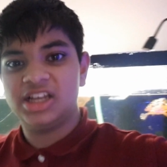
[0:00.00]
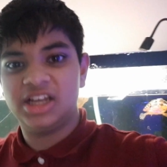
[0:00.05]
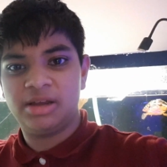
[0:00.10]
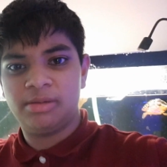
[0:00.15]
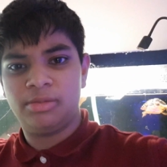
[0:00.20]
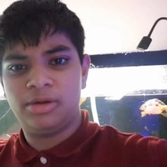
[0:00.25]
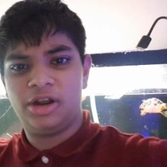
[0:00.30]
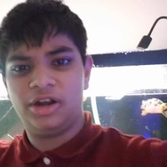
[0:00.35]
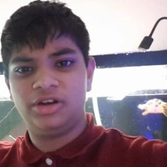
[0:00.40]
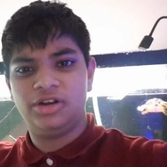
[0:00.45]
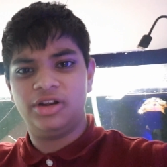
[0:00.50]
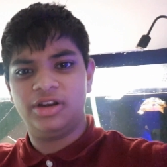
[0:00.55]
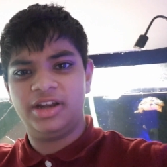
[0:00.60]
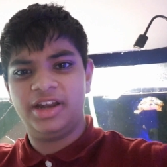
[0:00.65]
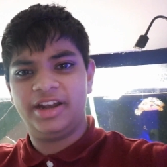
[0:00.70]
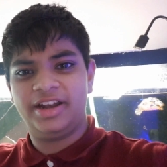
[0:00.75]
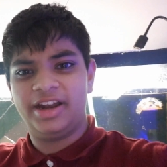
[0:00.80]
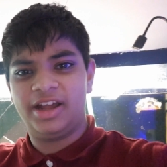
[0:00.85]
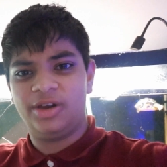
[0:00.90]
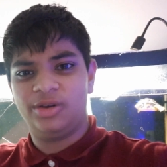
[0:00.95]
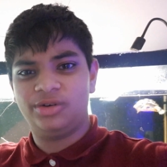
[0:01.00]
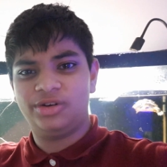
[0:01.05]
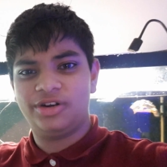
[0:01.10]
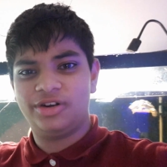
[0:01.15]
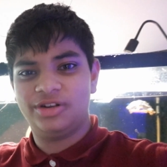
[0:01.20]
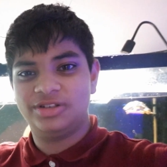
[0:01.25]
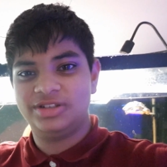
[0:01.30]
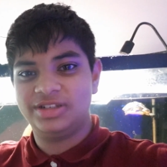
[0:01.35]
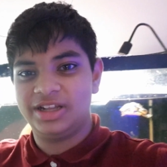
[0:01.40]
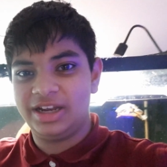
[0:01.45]
I'm not good at
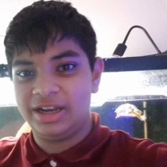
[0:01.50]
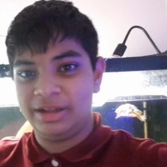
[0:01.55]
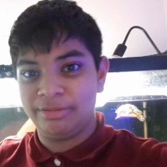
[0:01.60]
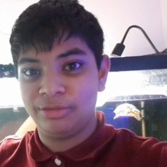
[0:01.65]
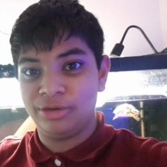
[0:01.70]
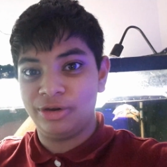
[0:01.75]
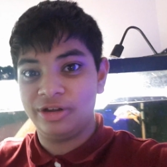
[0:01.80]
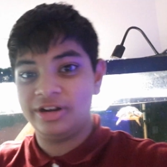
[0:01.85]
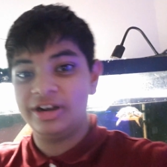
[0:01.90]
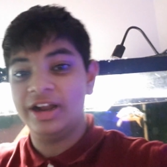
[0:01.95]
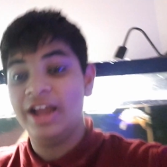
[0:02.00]
outros anymore,